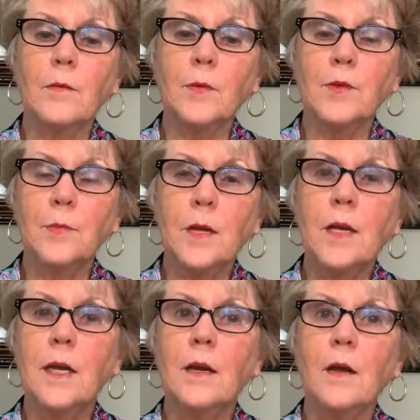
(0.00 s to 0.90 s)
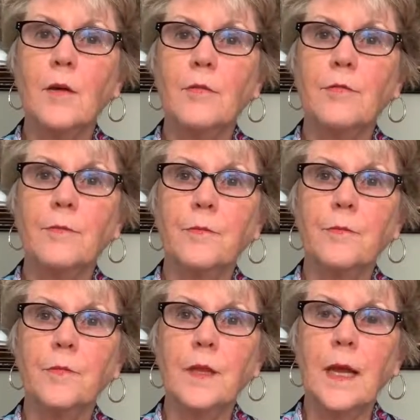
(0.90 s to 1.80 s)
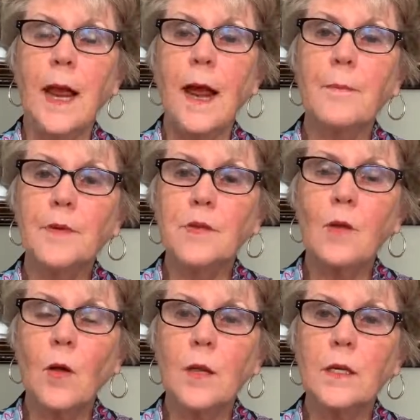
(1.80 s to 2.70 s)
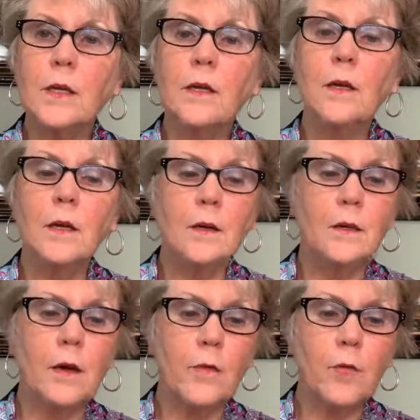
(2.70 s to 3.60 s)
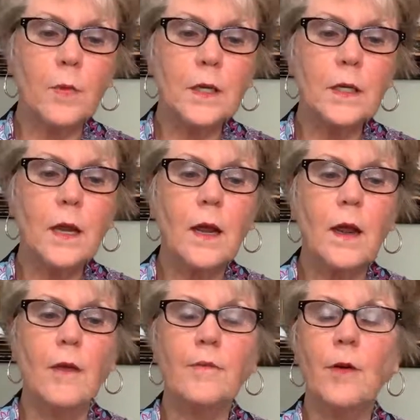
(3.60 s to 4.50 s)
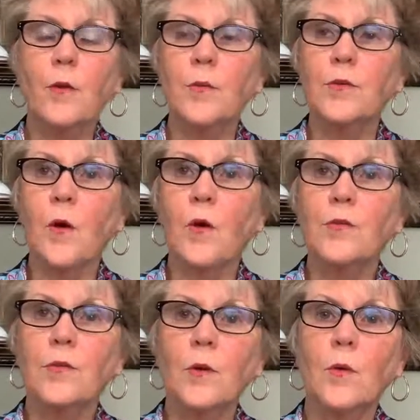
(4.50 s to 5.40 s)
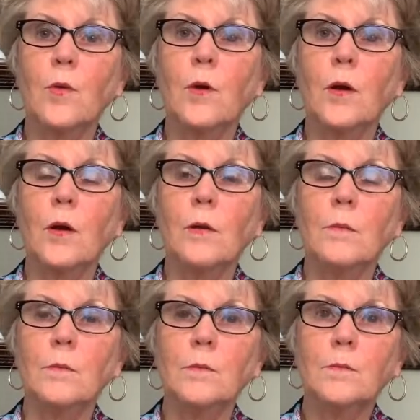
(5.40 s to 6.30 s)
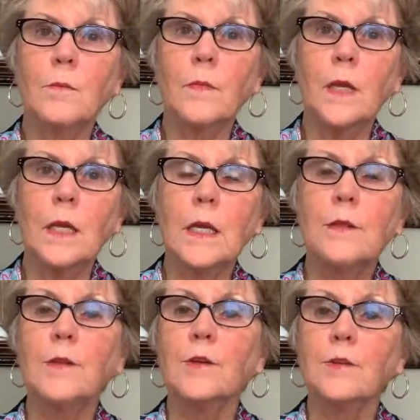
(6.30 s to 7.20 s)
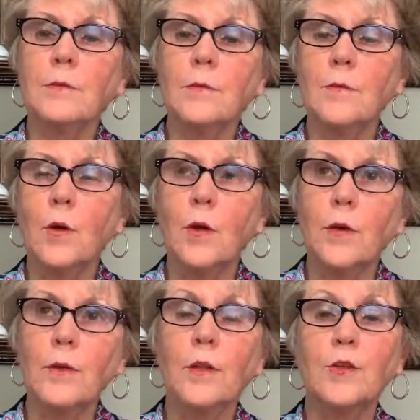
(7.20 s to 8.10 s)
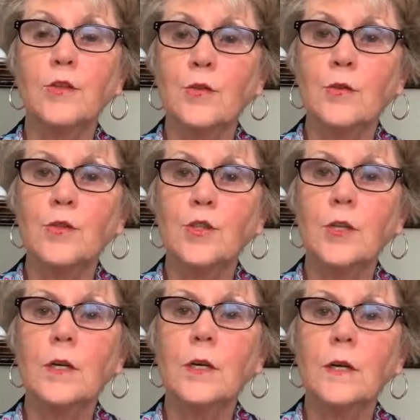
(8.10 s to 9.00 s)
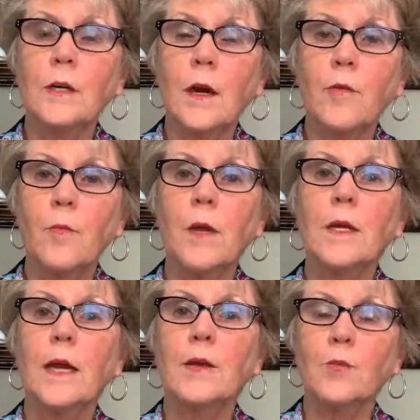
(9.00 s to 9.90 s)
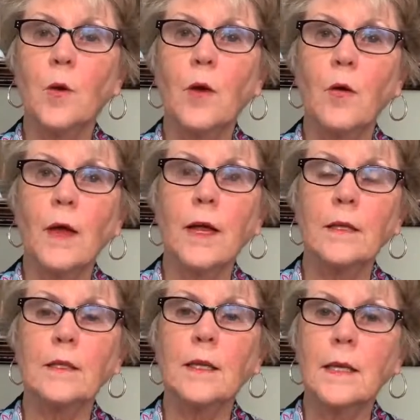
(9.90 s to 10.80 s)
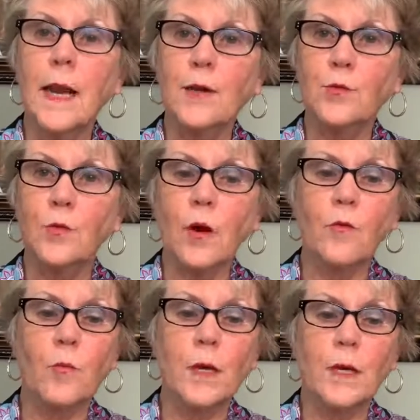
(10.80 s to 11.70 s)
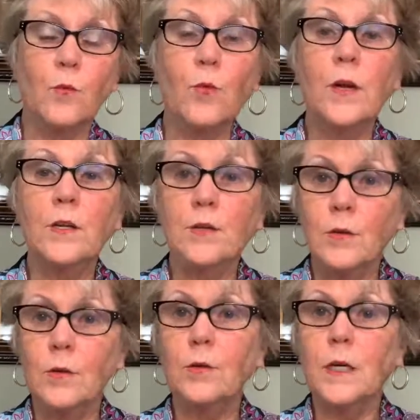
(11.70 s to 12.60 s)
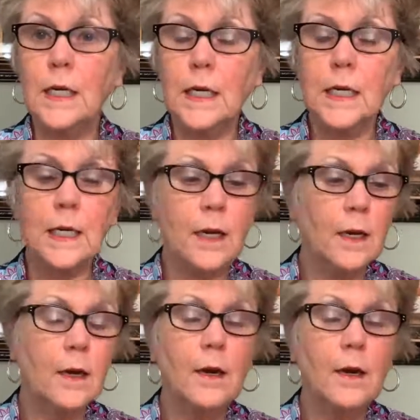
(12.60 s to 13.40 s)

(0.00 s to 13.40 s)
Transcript: was speaking of the apostolic government. I felt it was also uh, the, well, in the church government as well as natural government. And we sure need